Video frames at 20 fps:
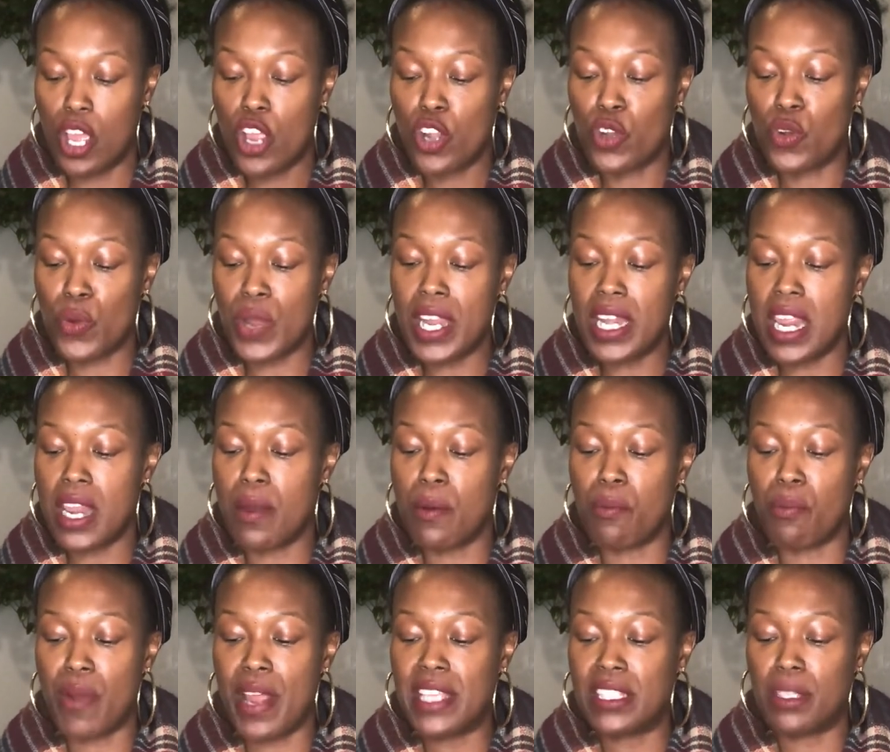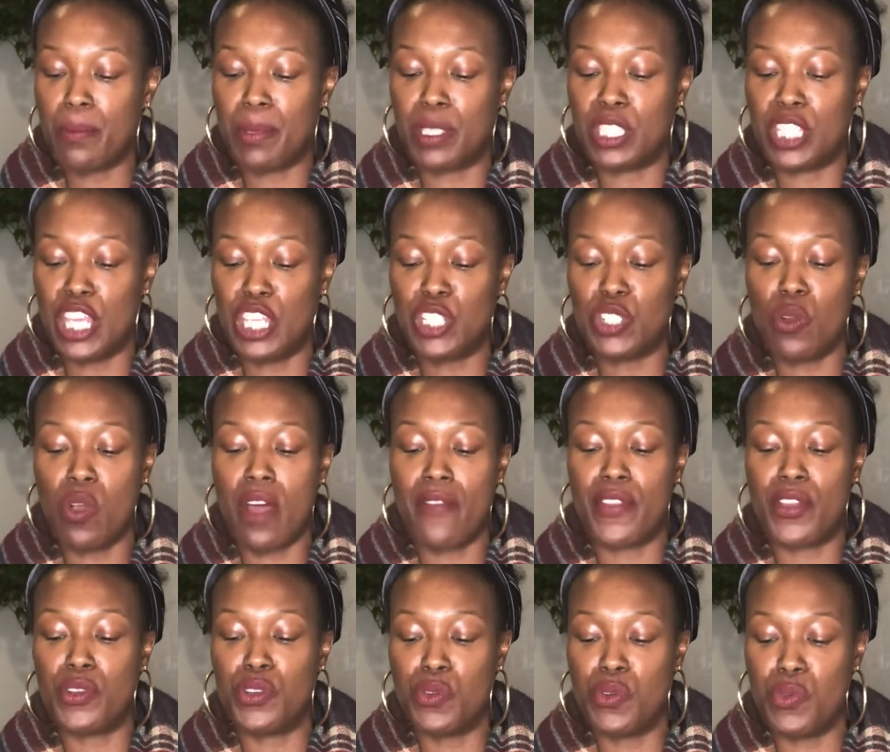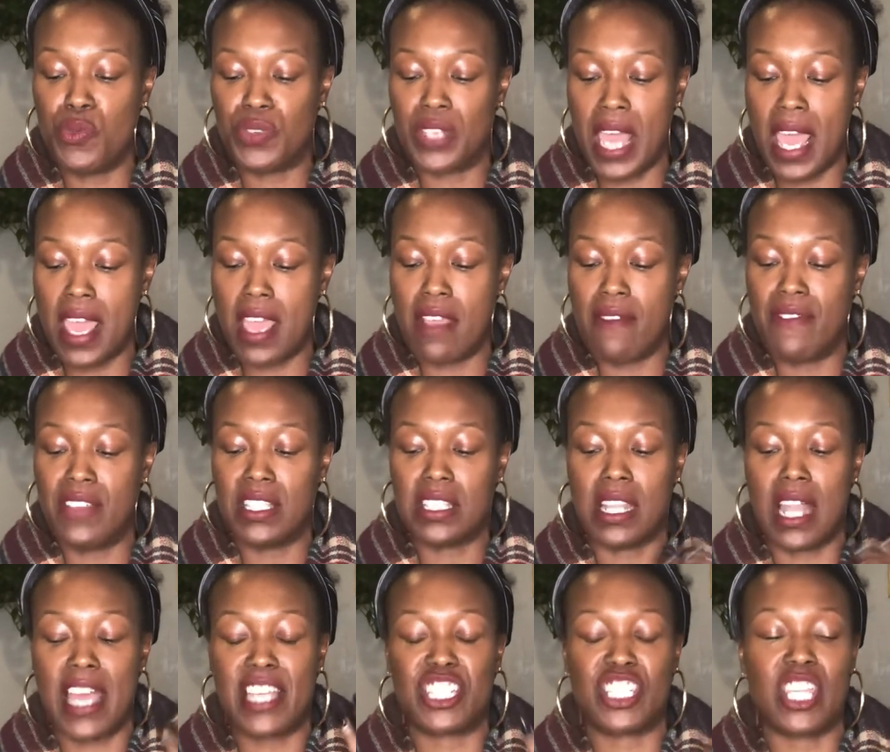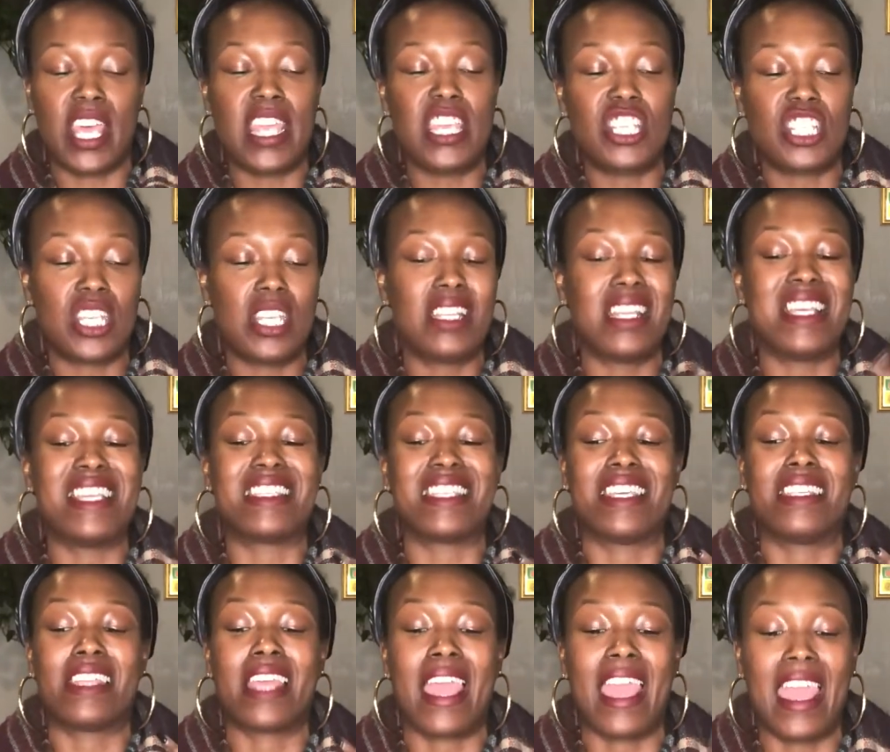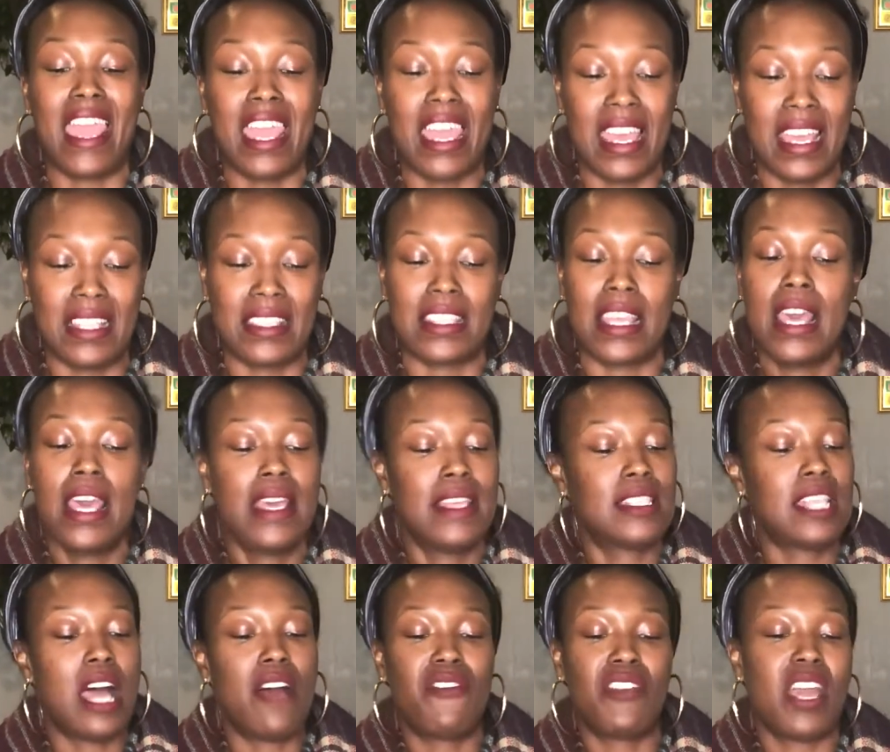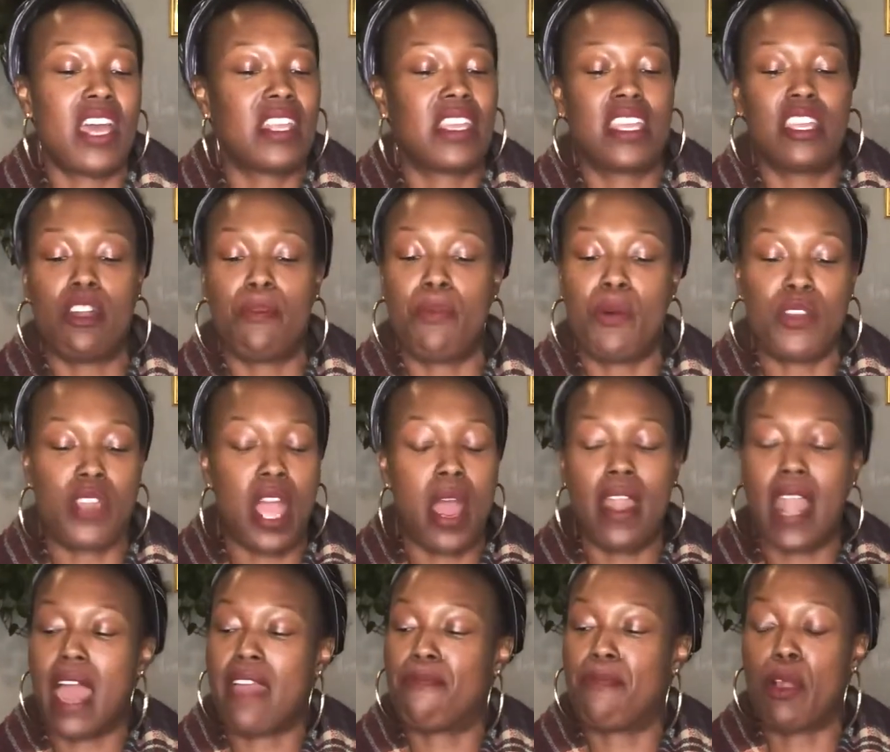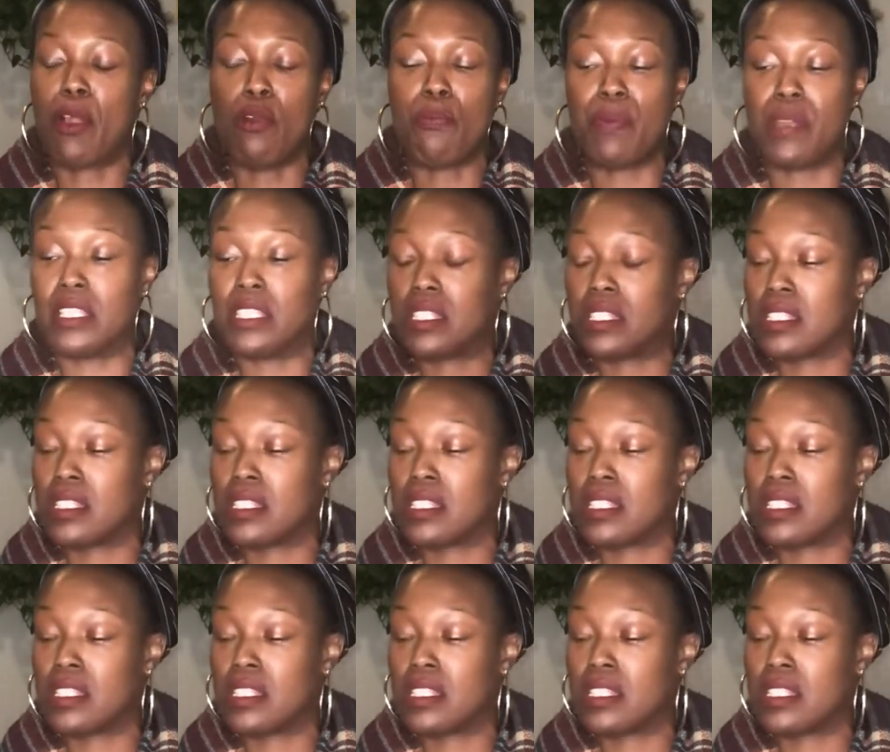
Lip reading: Greet and embrace the potential of the new day. Visualization is enhanced. It's time for y'all to get up on y'all life purpose.